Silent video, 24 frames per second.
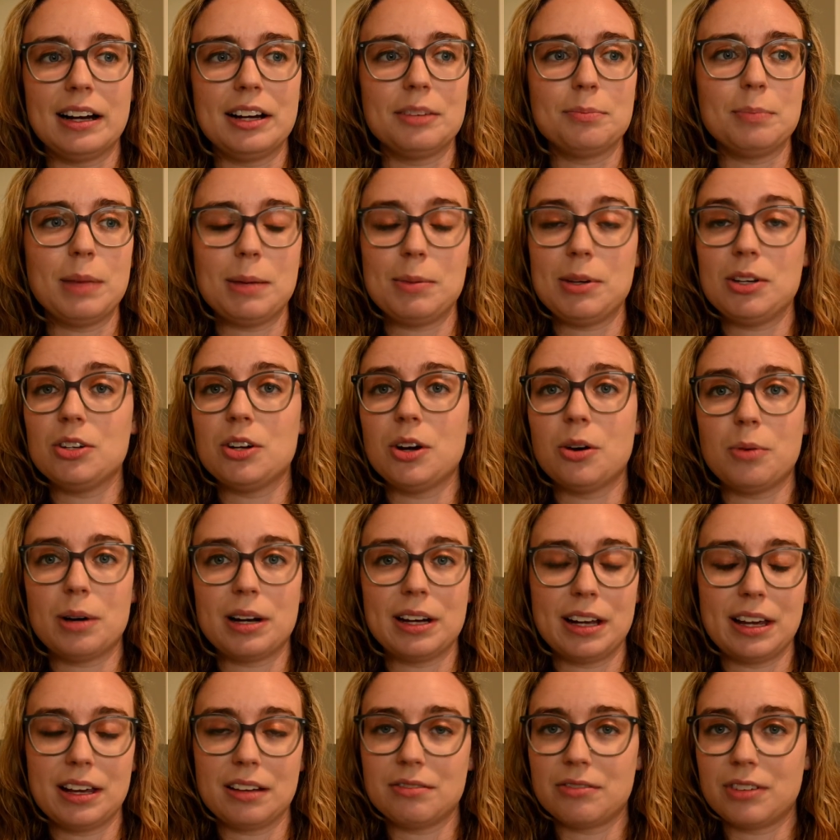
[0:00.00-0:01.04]
maybe you don't want
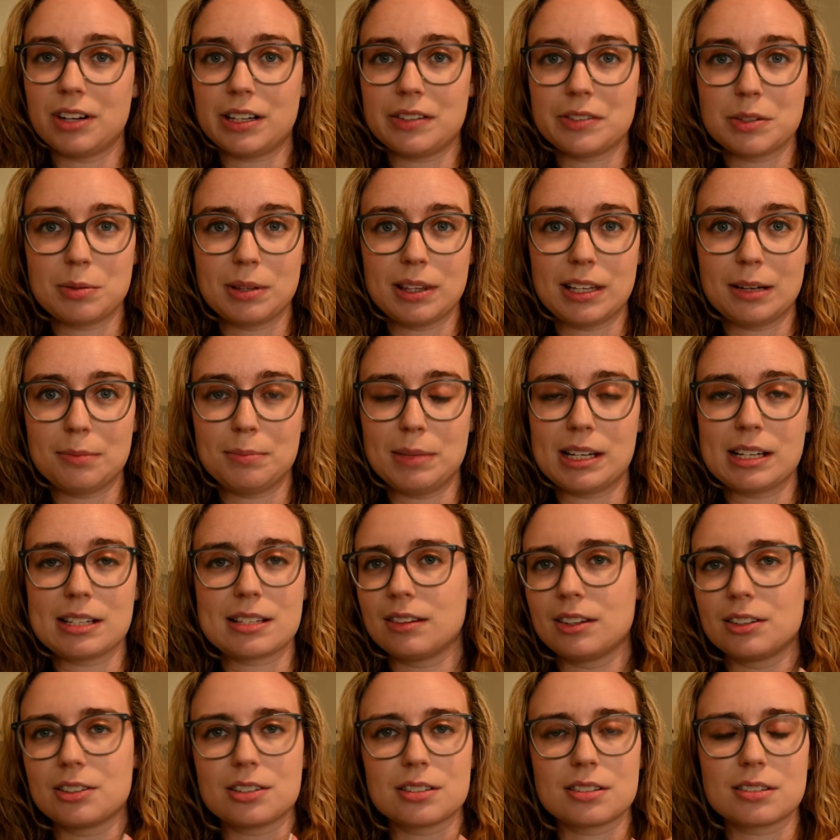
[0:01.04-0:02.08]
to get involved with them because
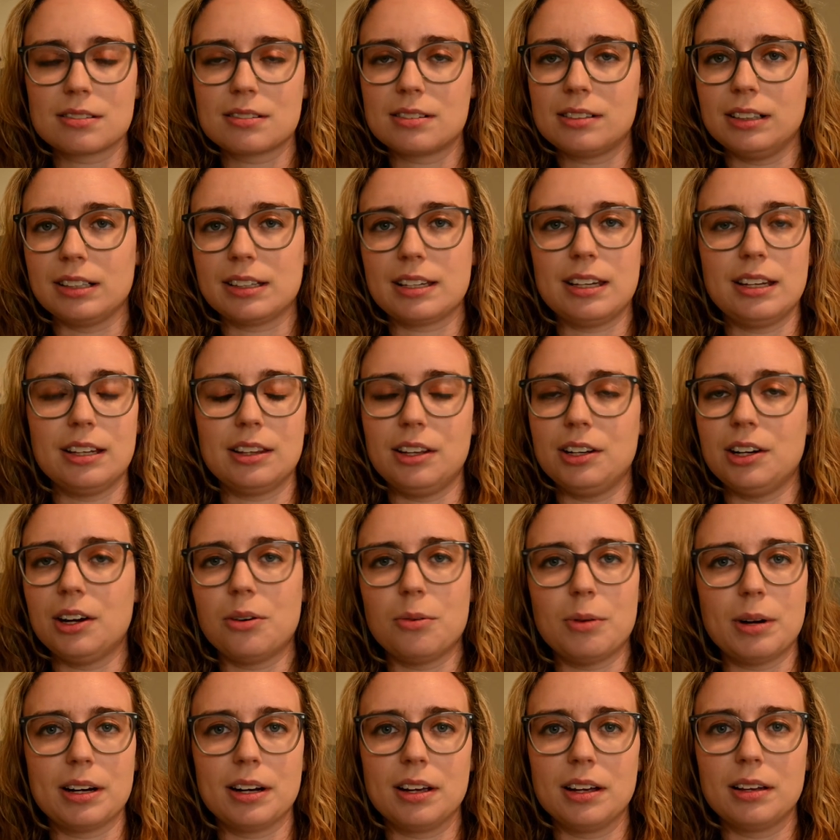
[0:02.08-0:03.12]
they're just cliquey and they don't
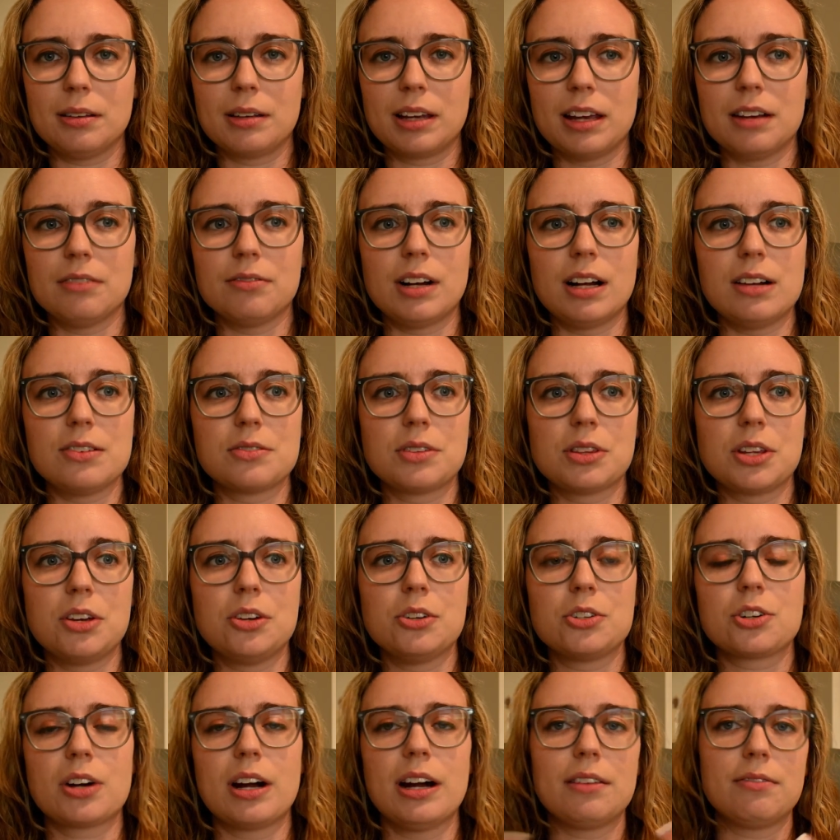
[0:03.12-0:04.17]
want to get involved with you.
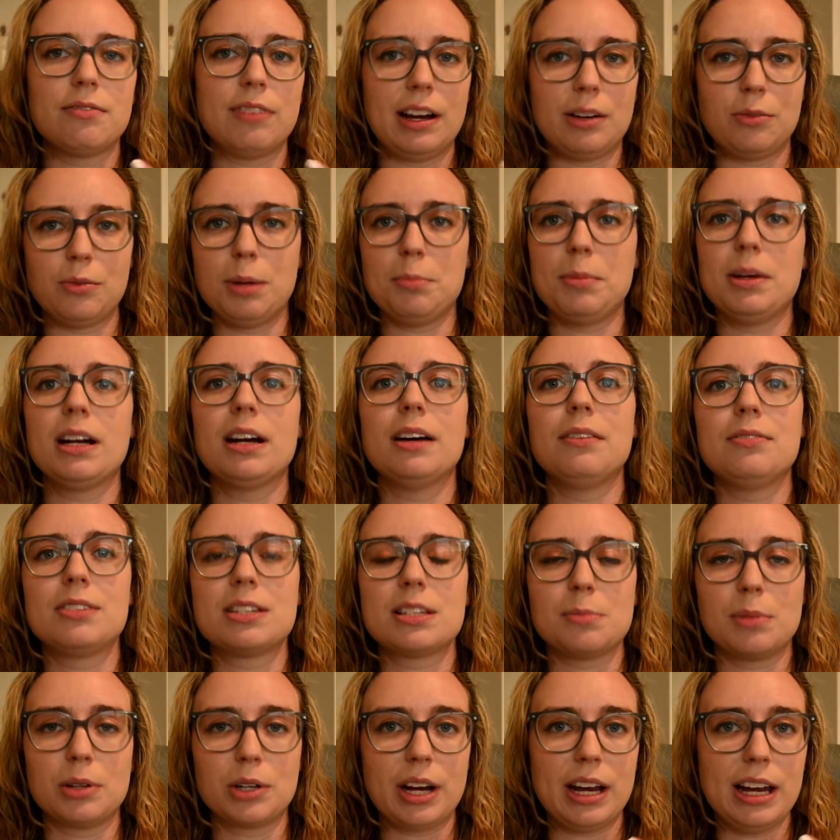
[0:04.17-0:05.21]
Try and find women of
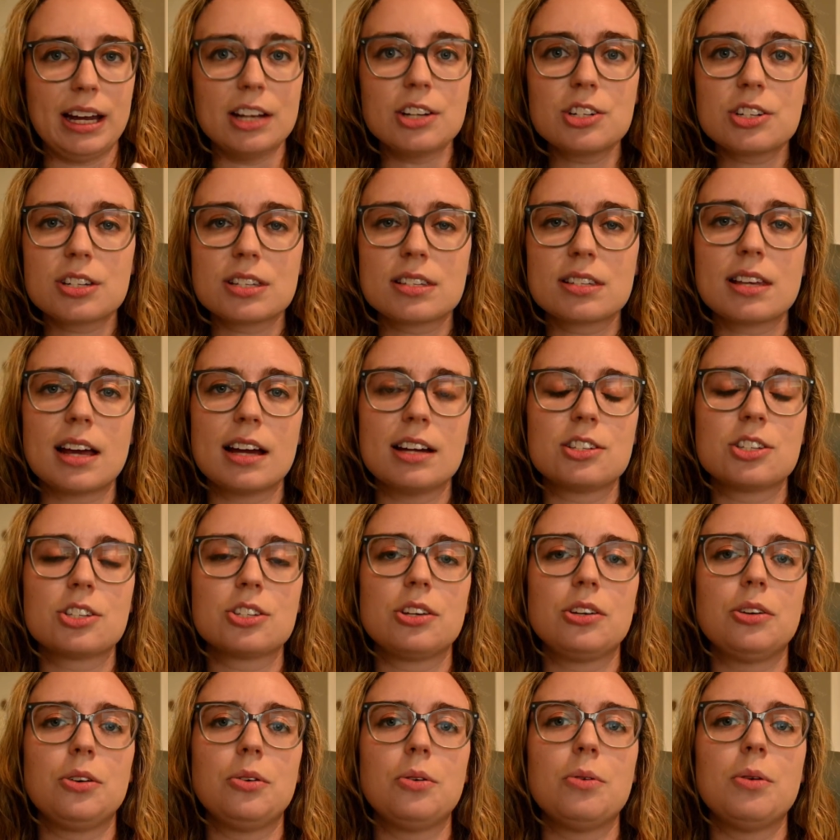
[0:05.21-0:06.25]
similar ages as
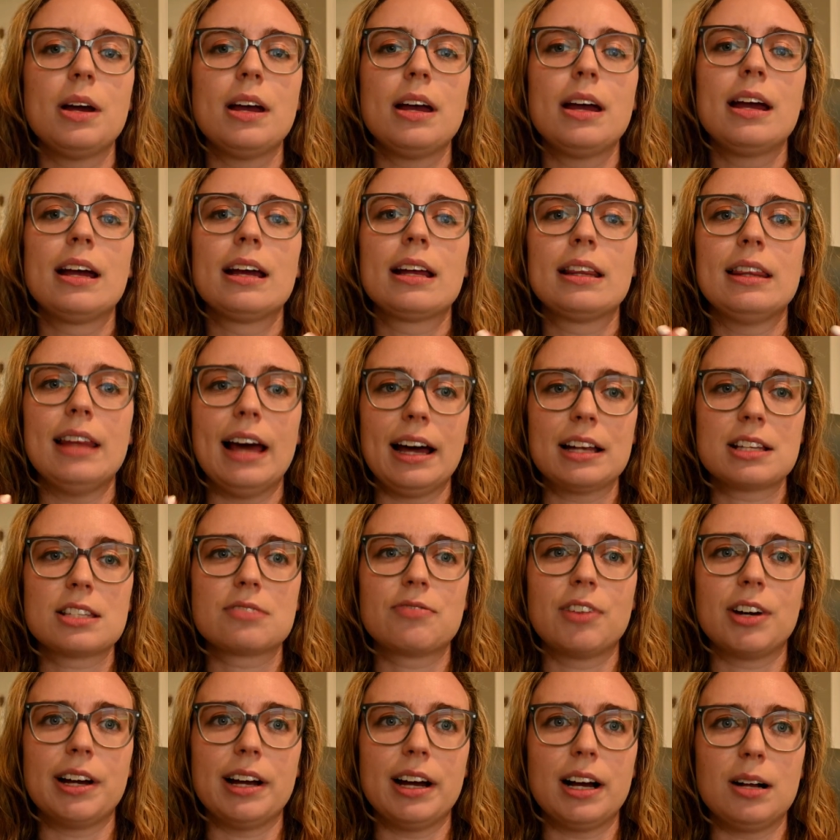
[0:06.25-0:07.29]
you. That's
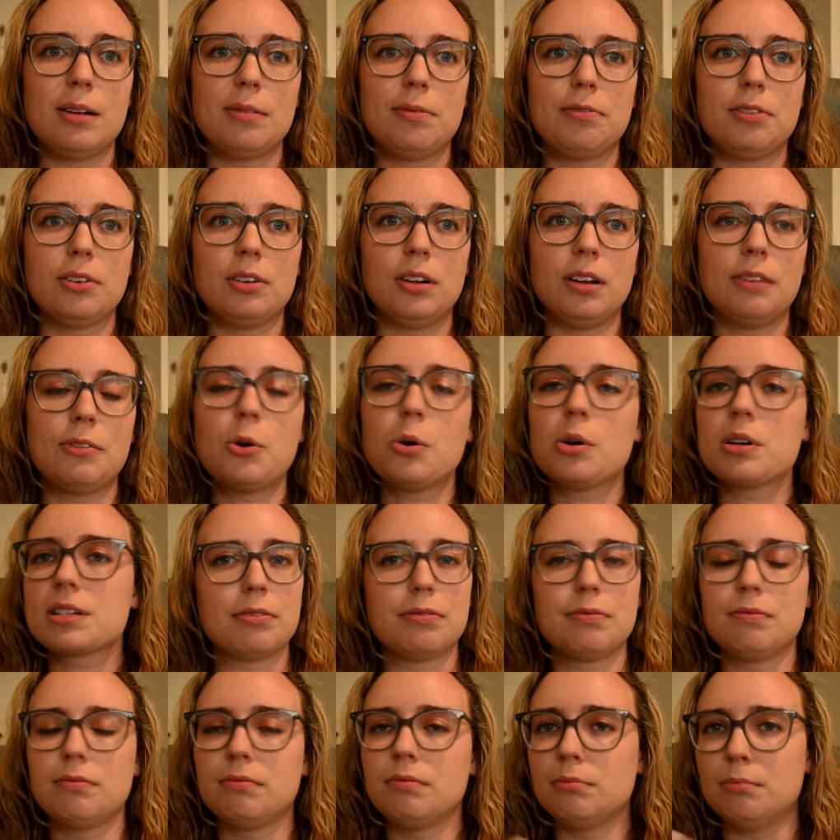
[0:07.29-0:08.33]
very helpful. Of course,
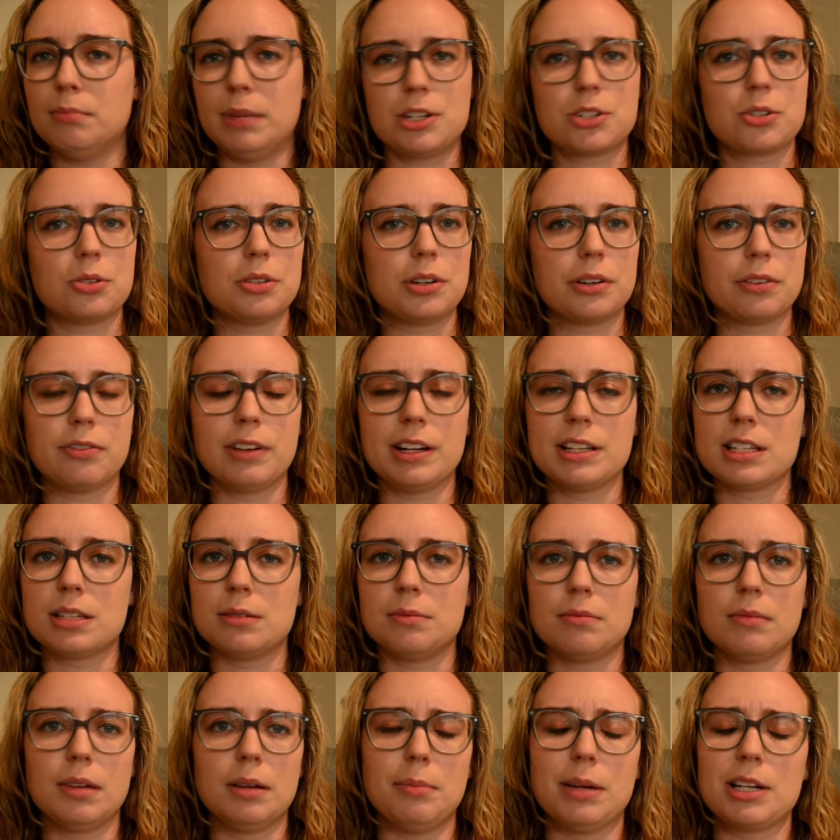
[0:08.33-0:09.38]
much older friends
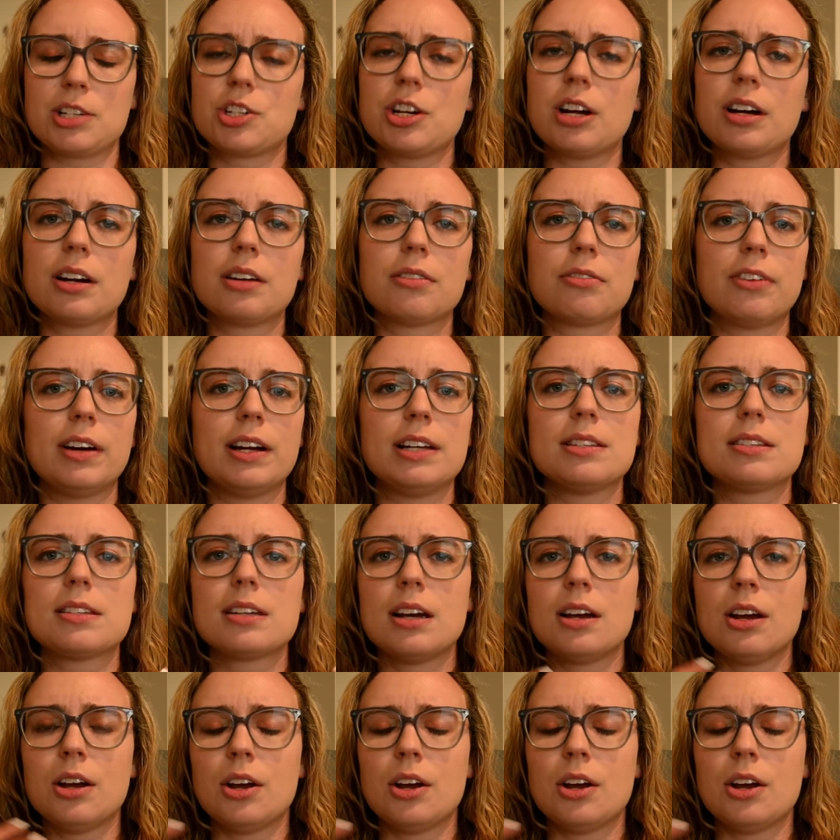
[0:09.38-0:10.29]
and much younger friends